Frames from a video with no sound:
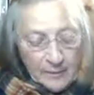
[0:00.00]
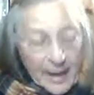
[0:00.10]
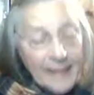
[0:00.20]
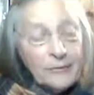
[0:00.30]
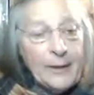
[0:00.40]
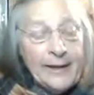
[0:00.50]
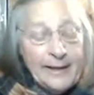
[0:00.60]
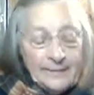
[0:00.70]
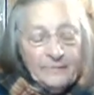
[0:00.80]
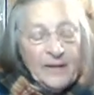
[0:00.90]
By the
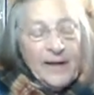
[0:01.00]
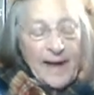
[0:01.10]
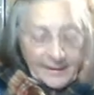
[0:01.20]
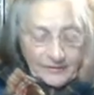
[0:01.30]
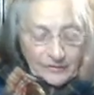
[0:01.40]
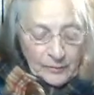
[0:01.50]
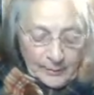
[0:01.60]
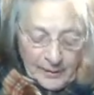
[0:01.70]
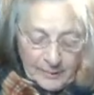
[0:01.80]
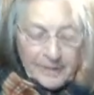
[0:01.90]
way, I do a
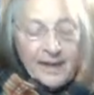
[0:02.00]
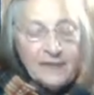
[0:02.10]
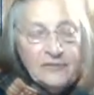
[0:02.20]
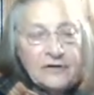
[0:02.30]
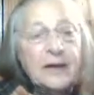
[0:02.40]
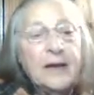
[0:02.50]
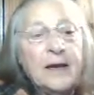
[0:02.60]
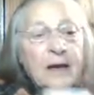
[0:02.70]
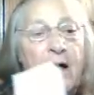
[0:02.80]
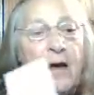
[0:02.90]
publication
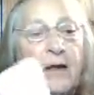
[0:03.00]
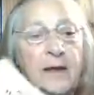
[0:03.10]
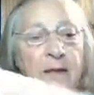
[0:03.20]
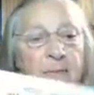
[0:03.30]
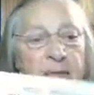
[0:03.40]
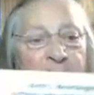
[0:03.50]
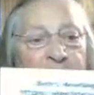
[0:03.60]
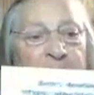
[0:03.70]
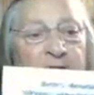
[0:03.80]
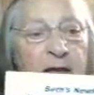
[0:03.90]
called Beth's